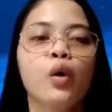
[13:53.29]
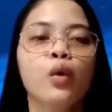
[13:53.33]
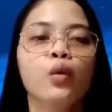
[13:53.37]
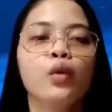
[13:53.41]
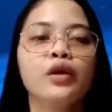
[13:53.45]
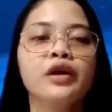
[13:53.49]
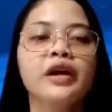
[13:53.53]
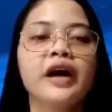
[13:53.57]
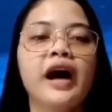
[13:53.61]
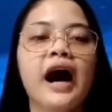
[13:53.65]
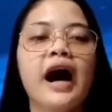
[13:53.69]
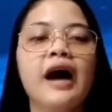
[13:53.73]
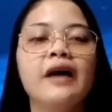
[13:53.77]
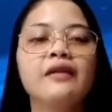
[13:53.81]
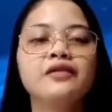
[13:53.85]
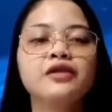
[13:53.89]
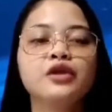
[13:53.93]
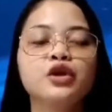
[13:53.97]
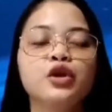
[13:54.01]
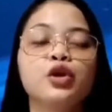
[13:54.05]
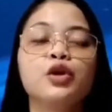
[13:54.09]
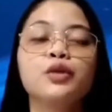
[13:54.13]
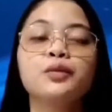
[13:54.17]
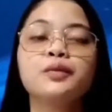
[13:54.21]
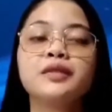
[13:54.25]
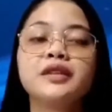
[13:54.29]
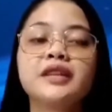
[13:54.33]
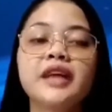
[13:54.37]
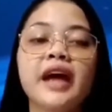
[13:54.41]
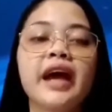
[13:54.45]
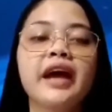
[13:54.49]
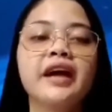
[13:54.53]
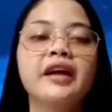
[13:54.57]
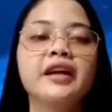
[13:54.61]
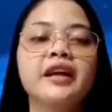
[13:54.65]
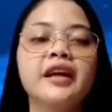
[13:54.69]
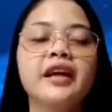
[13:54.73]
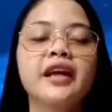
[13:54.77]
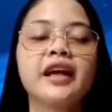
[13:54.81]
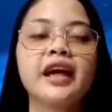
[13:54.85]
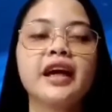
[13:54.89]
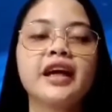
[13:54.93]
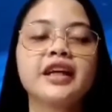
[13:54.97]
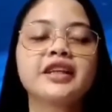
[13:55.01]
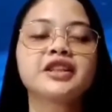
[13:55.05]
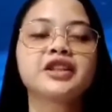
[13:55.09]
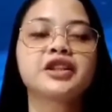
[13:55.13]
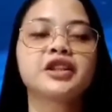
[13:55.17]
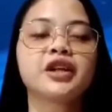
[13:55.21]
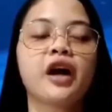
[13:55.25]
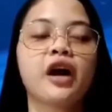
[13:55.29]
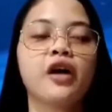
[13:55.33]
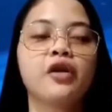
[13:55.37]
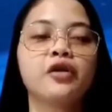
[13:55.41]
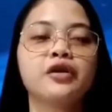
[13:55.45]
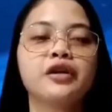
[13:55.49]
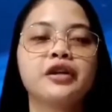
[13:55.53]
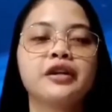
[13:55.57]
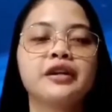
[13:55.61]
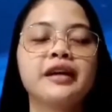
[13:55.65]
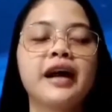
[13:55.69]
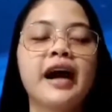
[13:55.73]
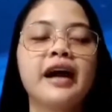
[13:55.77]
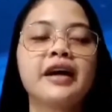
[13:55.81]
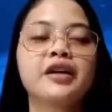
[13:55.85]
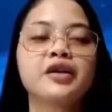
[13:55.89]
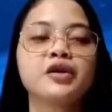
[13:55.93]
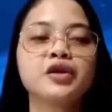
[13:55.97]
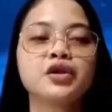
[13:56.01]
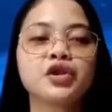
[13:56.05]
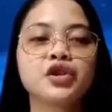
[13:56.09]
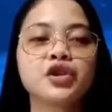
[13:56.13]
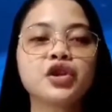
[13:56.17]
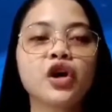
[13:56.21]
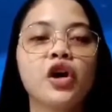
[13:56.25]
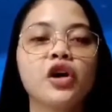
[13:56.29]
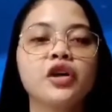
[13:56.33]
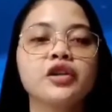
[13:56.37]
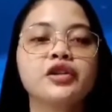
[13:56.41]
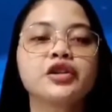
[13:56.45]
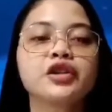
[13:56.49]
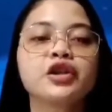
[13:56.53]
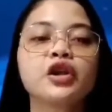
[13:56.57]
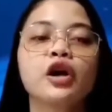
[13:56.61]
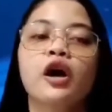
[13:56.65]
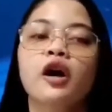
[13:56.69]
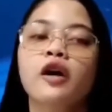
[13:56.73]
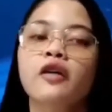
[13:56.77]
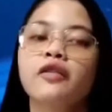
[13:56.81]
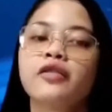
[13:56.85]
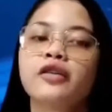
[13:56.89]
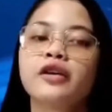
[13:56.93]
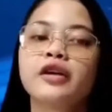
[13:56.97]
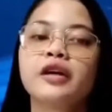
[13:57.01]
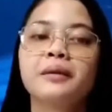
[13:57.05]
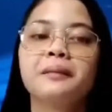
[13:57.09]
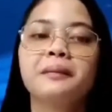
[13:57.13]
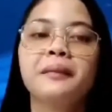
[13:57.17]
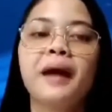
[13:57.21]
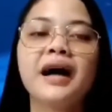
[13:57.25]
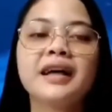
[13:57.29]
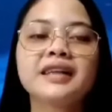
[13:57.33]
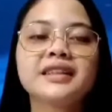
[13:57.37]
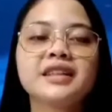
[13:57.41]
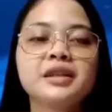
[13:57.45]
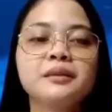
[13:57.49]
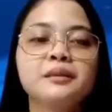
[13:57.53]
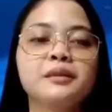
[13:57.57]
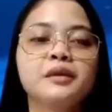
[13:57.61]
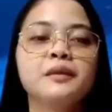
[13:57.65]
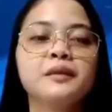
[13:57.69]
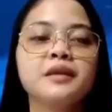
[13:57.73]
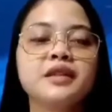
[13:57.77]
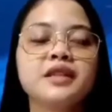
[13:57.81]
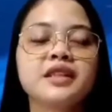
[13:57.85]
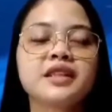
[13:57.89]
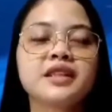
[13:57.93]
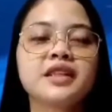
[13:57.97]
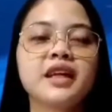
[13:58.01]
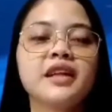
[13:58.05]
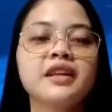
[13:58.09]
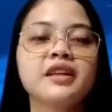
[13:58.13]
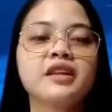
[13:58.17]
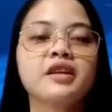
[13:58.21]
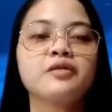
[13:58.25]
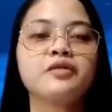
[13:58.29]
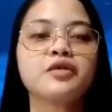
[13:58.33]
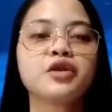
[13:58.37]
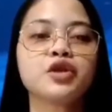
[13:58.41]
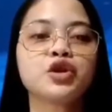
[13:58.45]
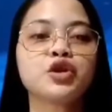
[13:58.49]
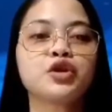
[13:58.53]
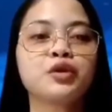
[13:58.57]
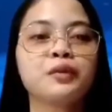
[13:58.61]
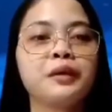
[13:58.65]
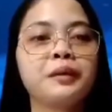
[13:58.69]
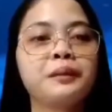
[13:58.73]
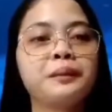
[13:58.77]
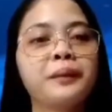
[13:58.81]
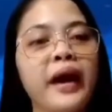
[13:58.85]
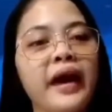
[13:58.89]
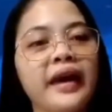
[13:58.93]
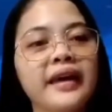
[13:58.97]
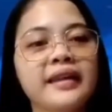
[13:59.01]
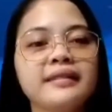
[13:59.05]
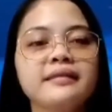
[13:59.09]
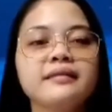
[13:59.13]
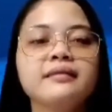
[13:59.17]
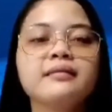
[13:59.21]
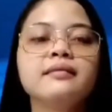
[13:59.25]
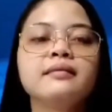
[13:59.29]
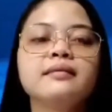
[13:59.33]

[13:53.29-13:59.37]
would have to obtain extraordinary results for the maximum incentives to be paid.